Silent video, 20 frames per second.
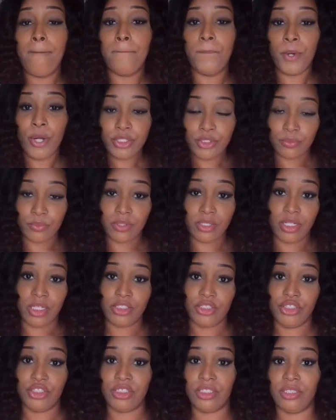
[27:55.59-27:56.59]
breast
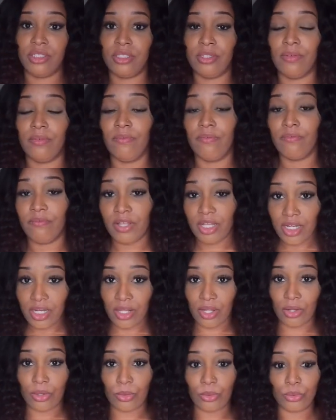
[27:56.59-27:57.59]
reduction
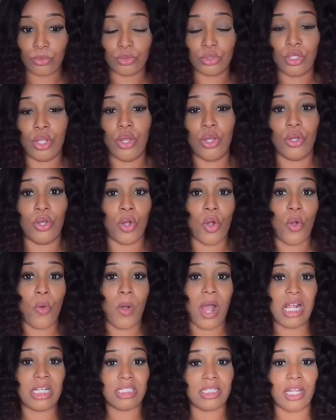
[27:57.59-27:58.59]
videos, go
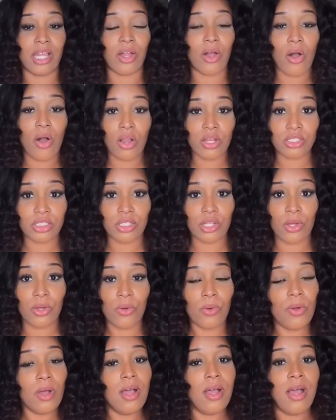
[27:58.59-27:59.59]
watch that
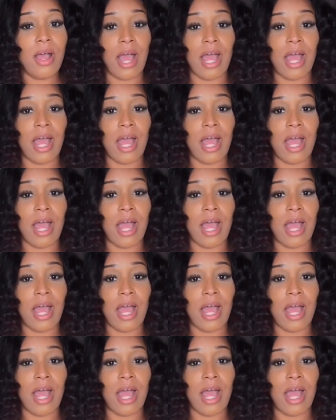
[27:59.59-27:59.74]
also.